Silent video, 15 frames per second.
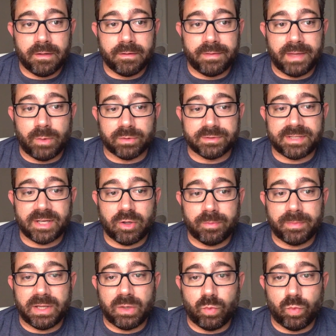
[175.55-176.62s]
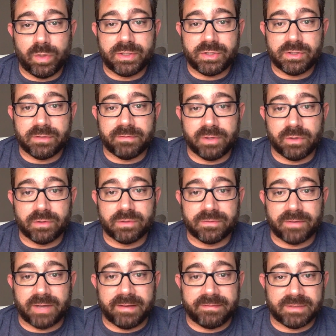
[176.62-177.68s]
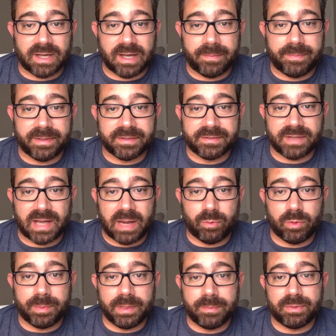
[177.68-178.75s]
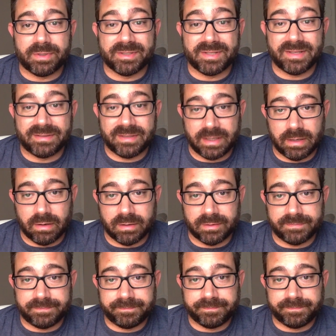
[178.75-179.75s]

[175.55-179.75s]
they will tell me which of those five topics I will be presenting on.